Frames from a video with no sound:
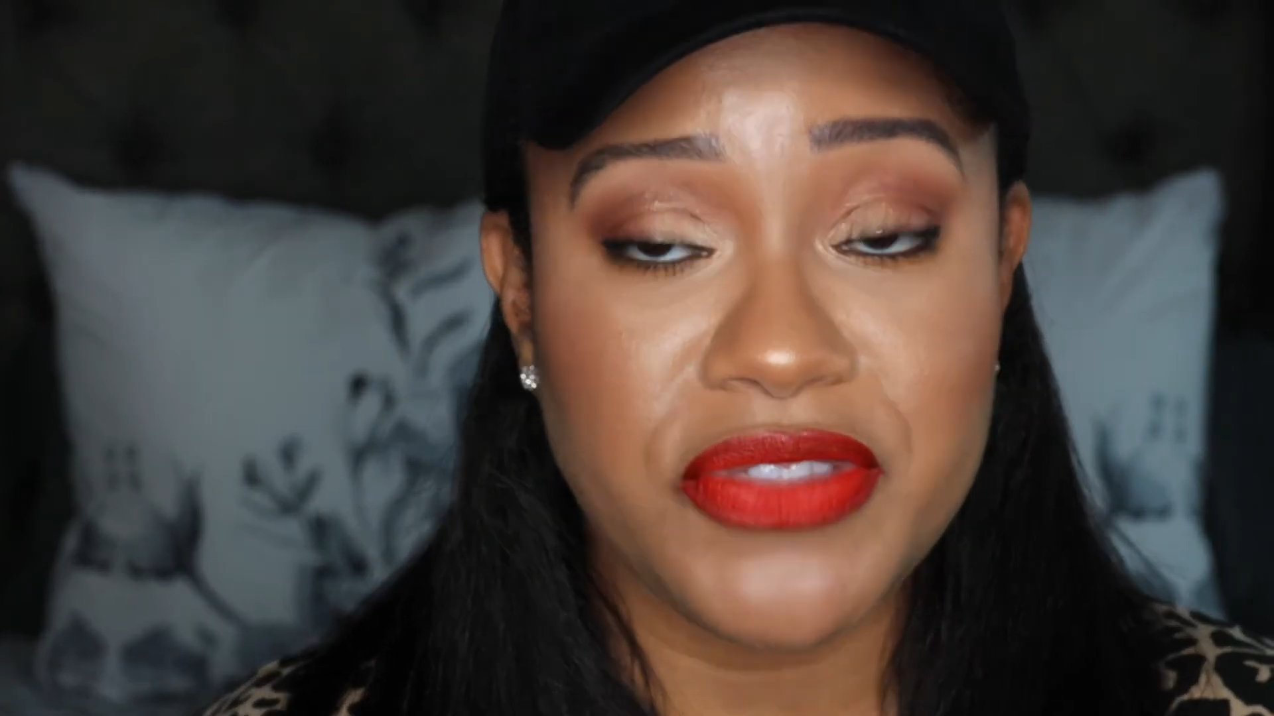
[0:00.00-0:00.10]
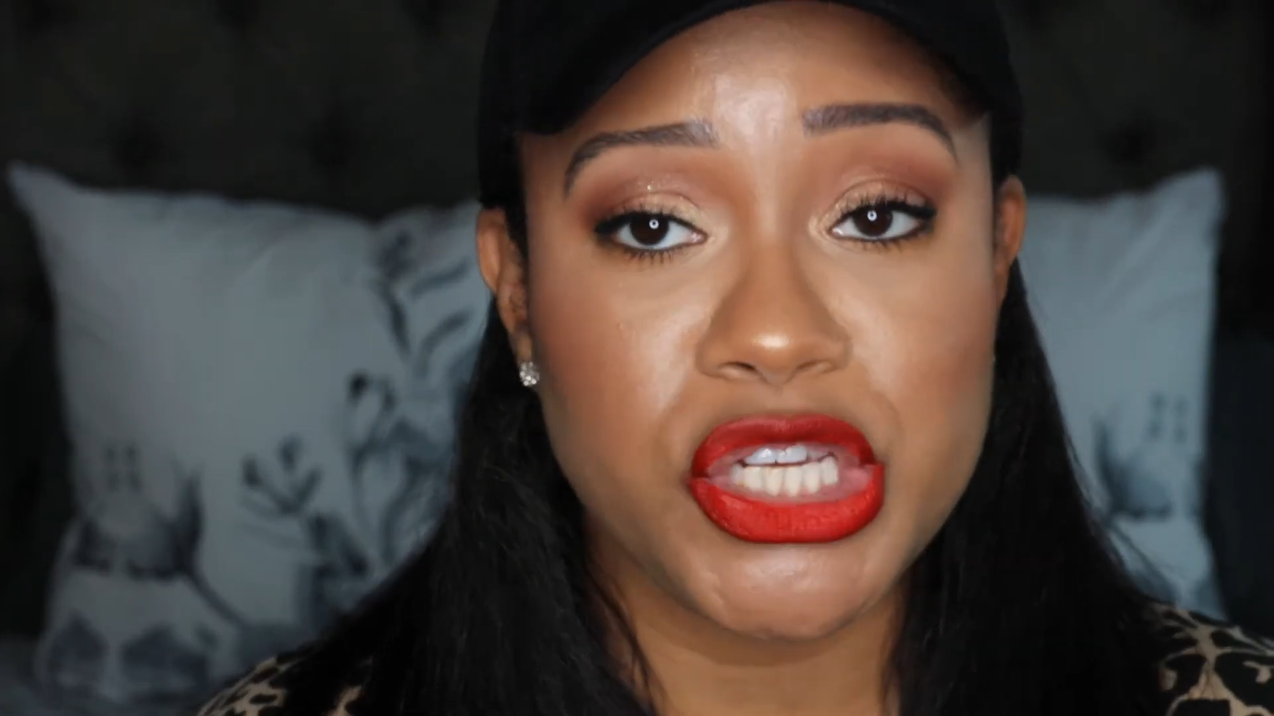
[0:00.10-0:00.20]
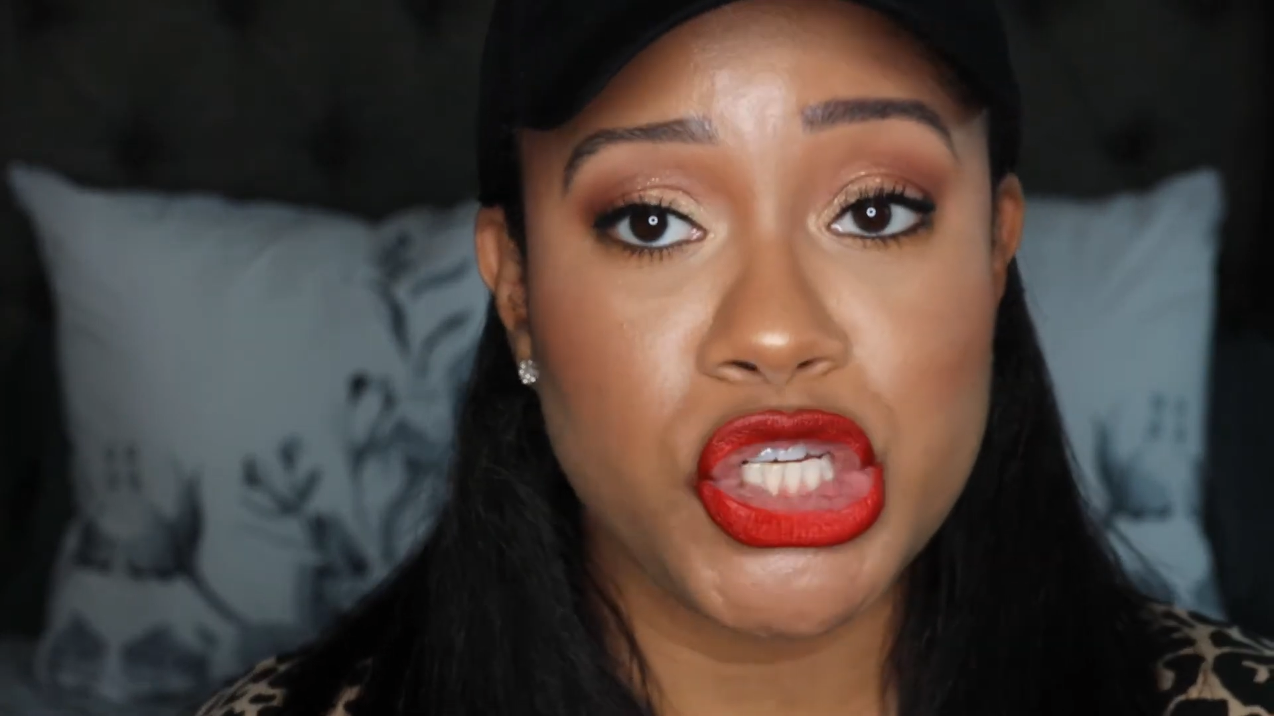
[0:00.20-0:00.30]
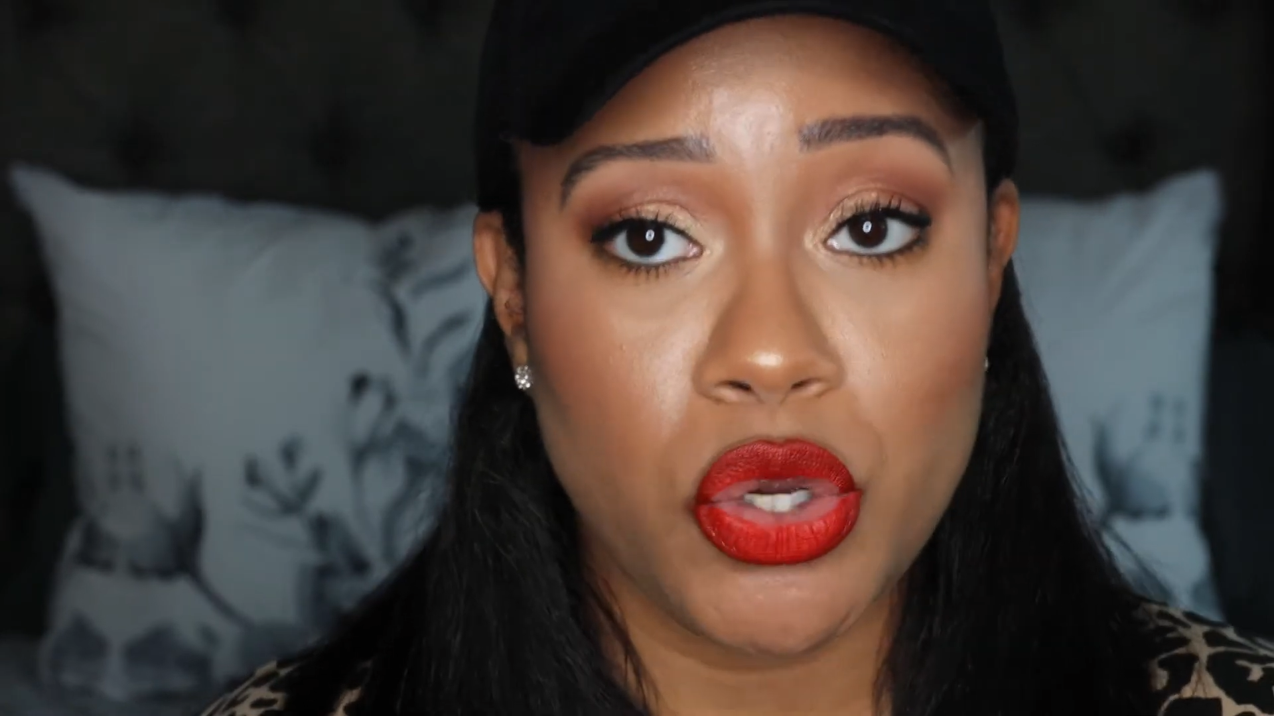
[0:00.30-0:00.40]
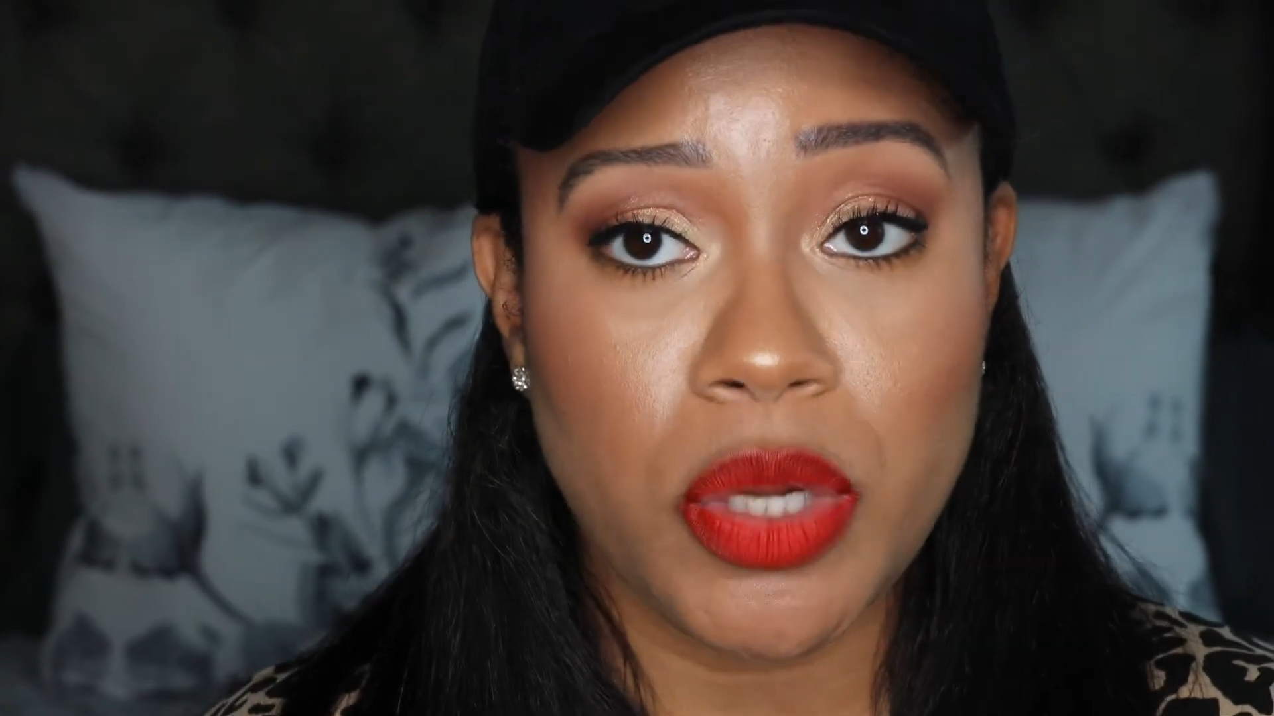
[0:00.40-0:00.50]

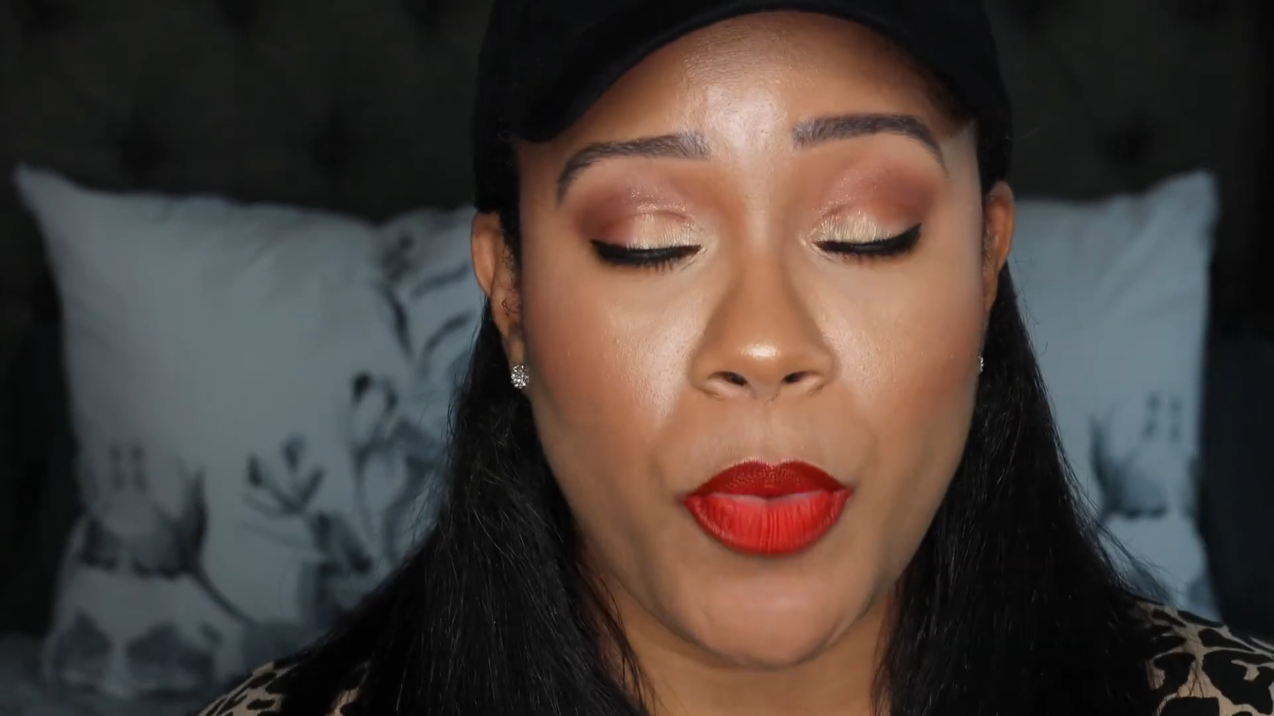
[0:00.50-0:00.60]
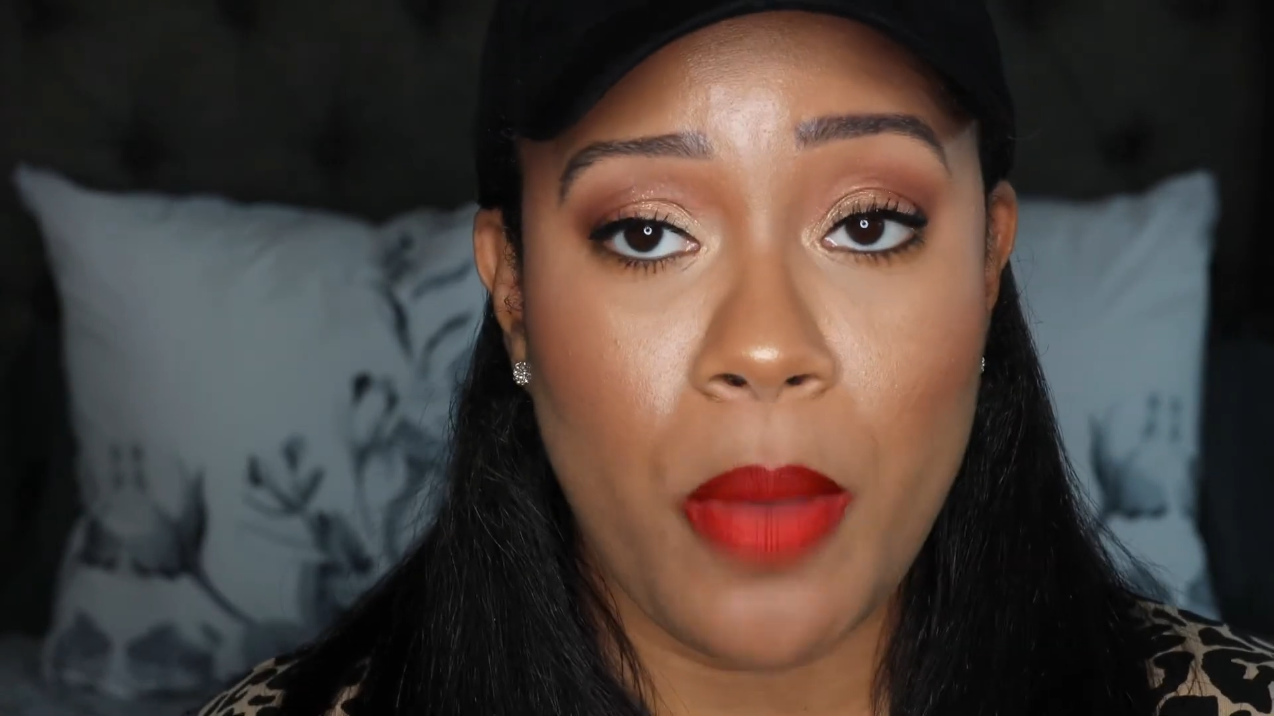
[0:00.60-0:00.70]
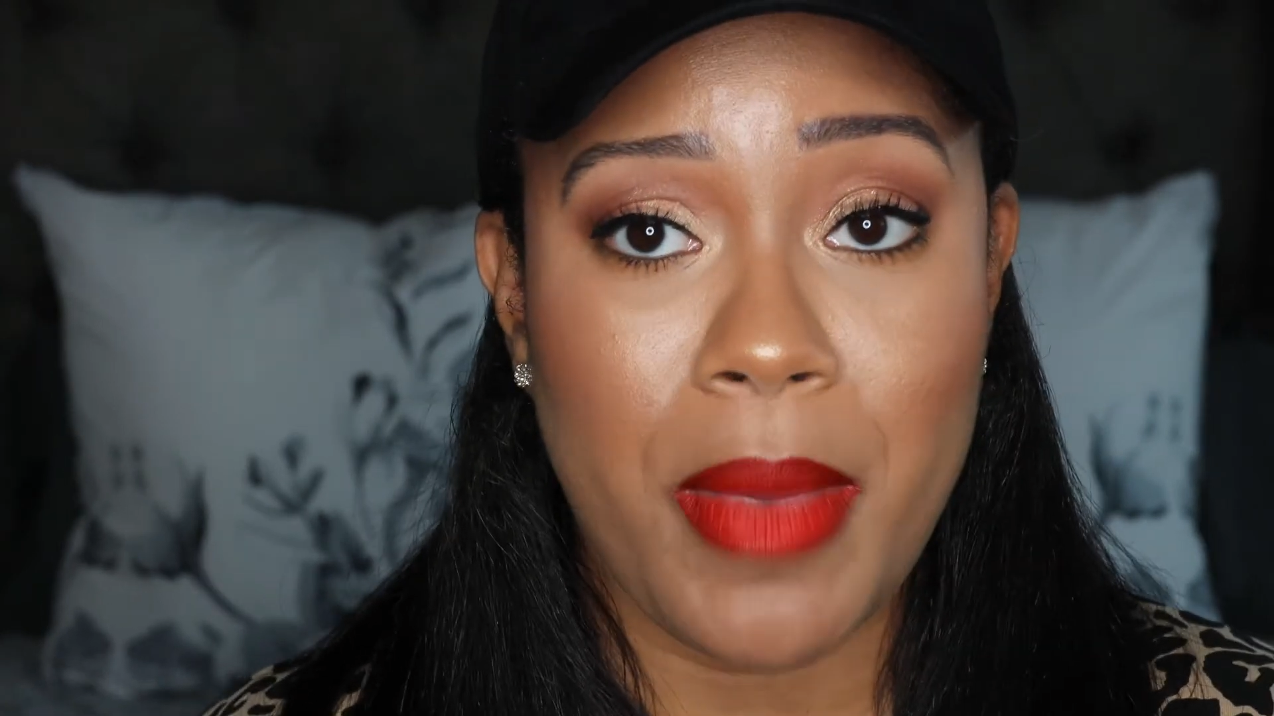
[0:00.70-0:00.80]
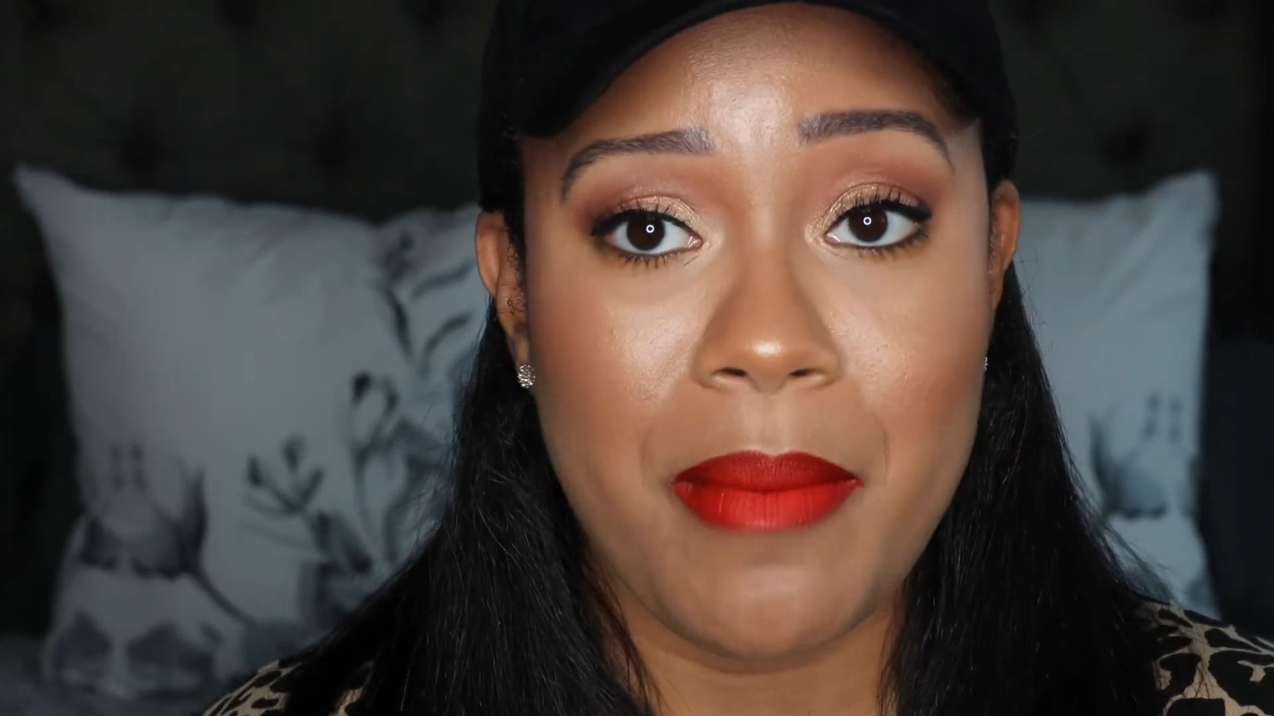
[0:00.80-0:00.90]
that showed up on